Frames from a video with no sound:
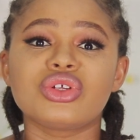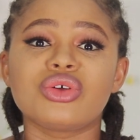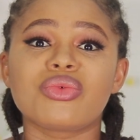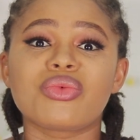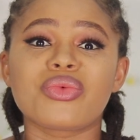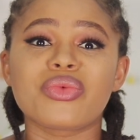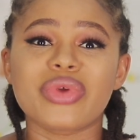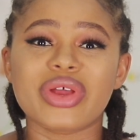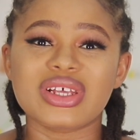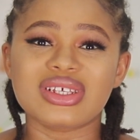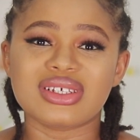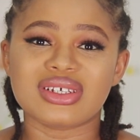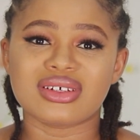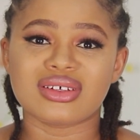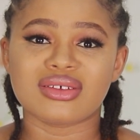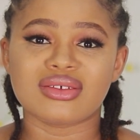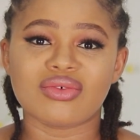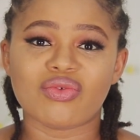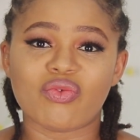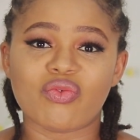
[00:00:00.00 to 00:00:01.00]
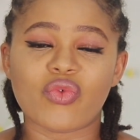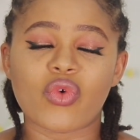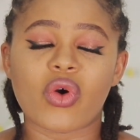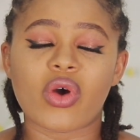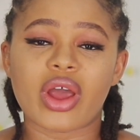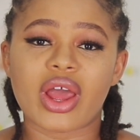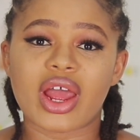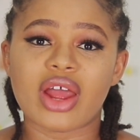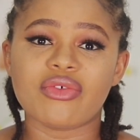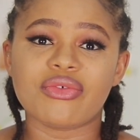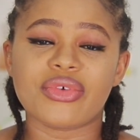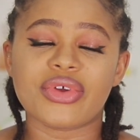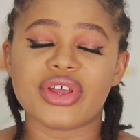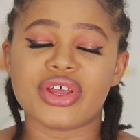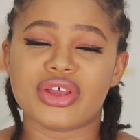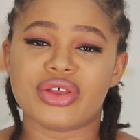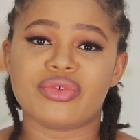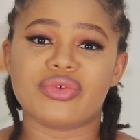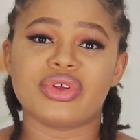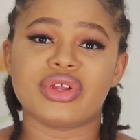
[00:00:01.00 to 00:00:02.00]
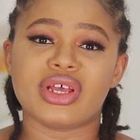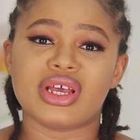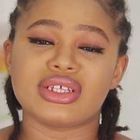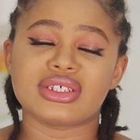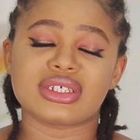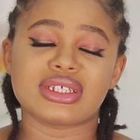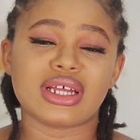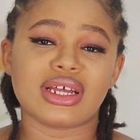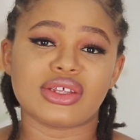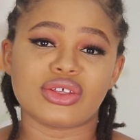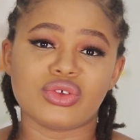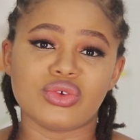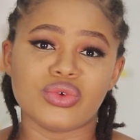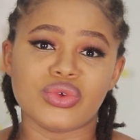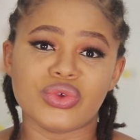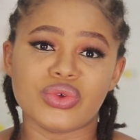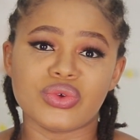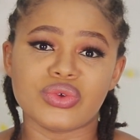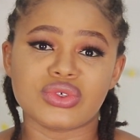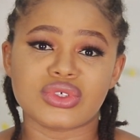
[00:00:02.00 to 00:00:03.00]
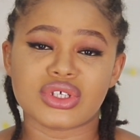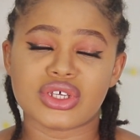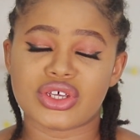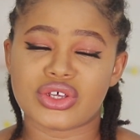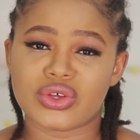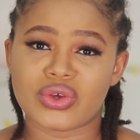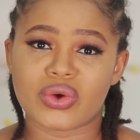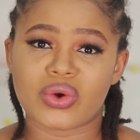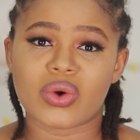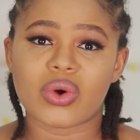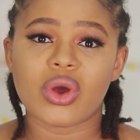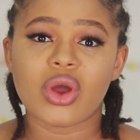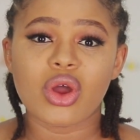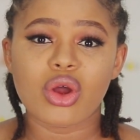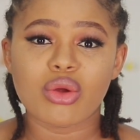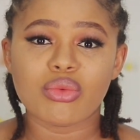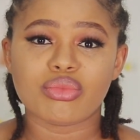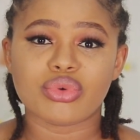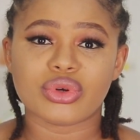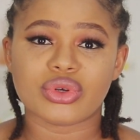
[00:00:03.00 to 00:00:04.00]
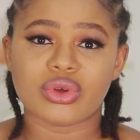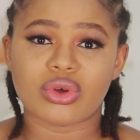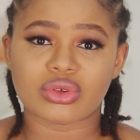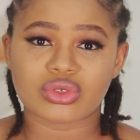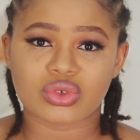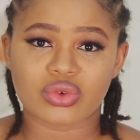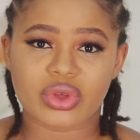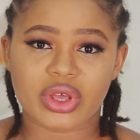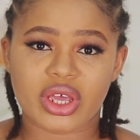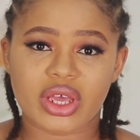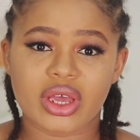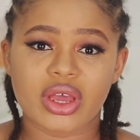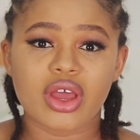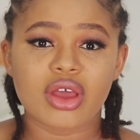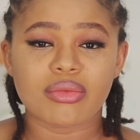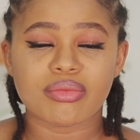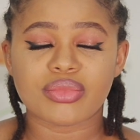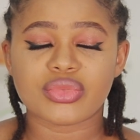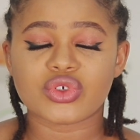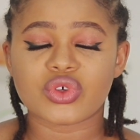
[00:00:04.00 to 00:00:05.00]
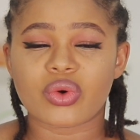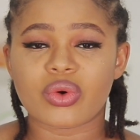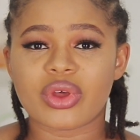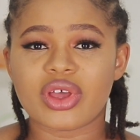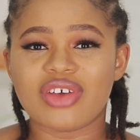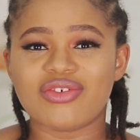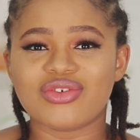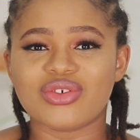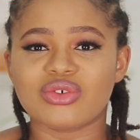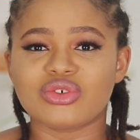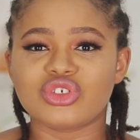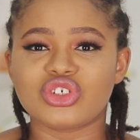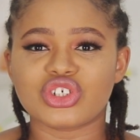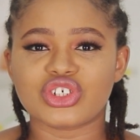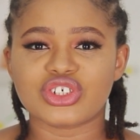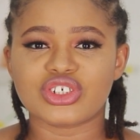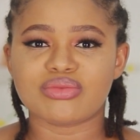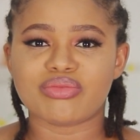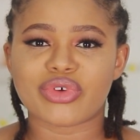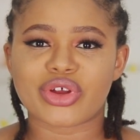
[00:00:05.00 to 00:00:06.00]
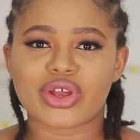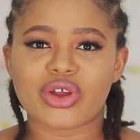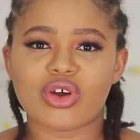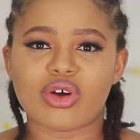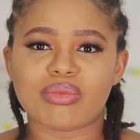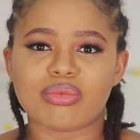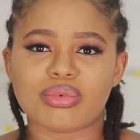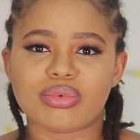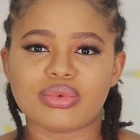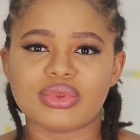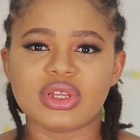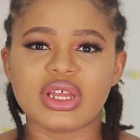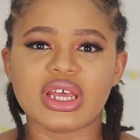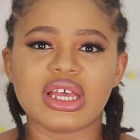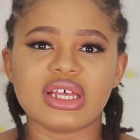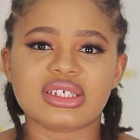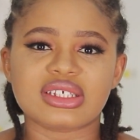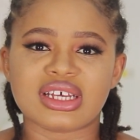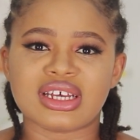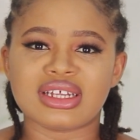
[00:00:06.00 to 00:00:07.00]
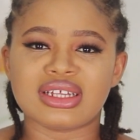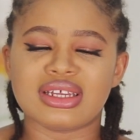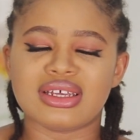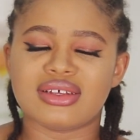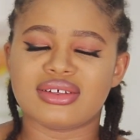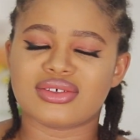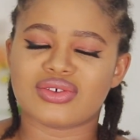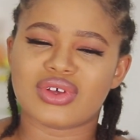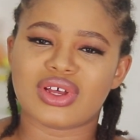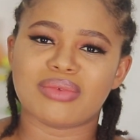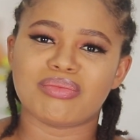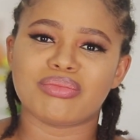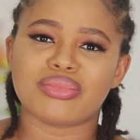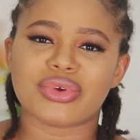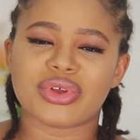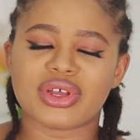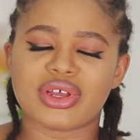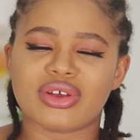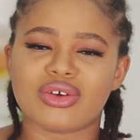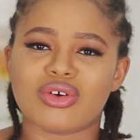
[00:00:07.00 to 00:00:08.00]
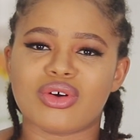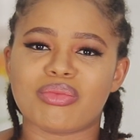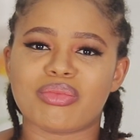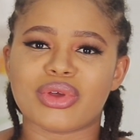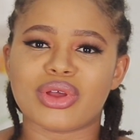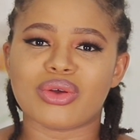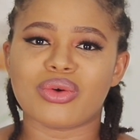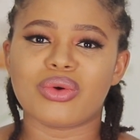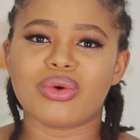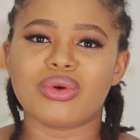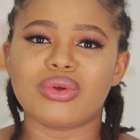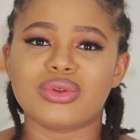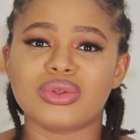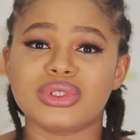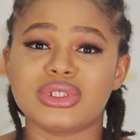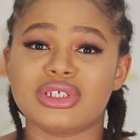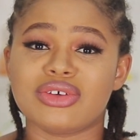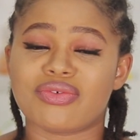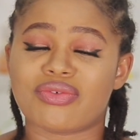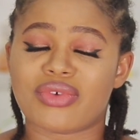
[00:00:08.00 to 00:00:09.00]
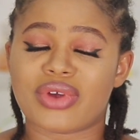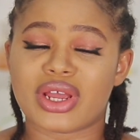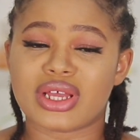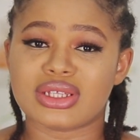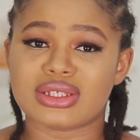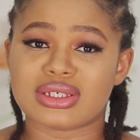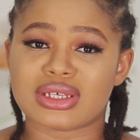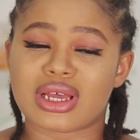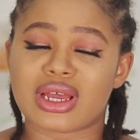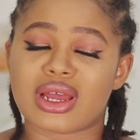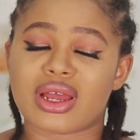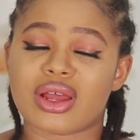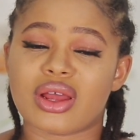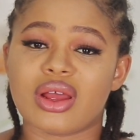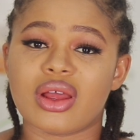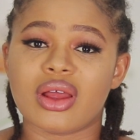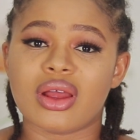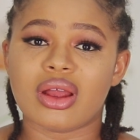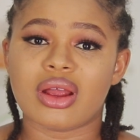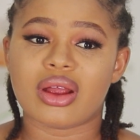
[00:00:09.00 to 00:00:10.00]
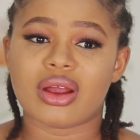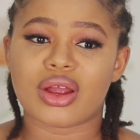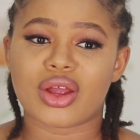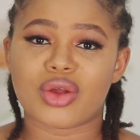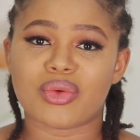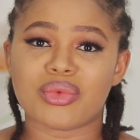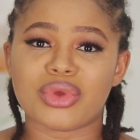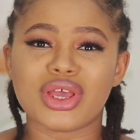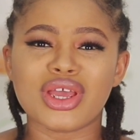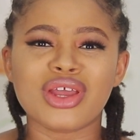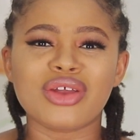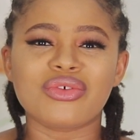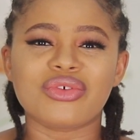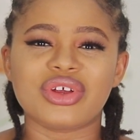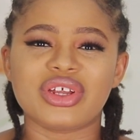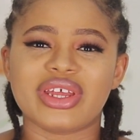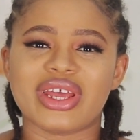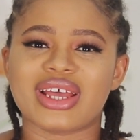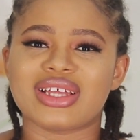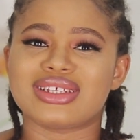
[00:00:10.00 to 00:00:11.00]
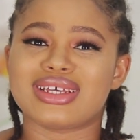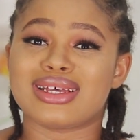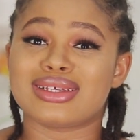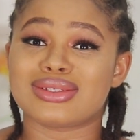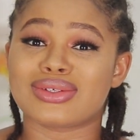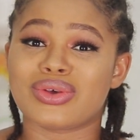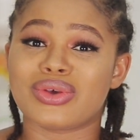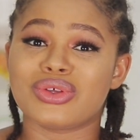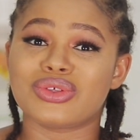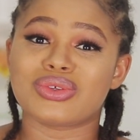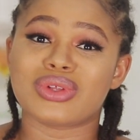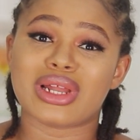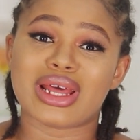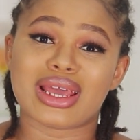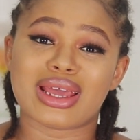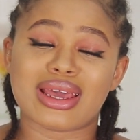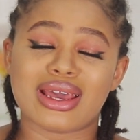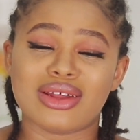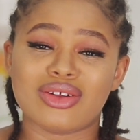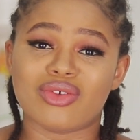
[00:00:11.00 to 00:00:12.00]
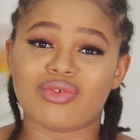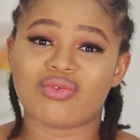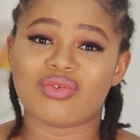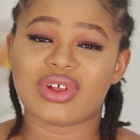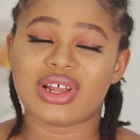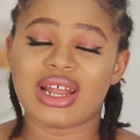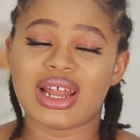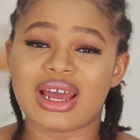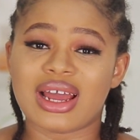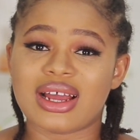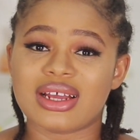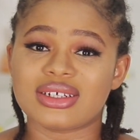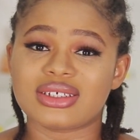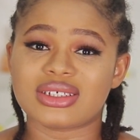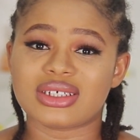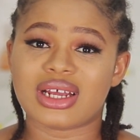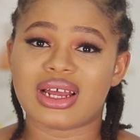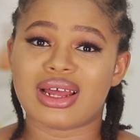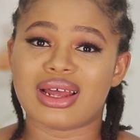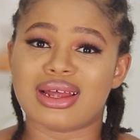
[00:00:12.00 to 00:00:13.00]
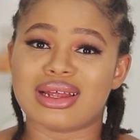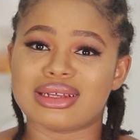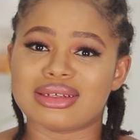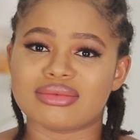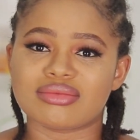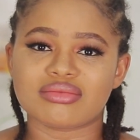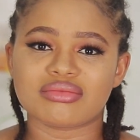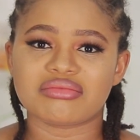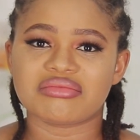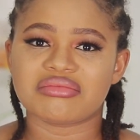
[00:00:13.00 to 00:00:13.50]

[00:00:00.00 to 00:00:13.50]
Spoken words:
the reason for every ingredient that you use in your product. Okay, so if you just bring up this and this, you are bringing up a whole different ingredient that's going to kind of clash, and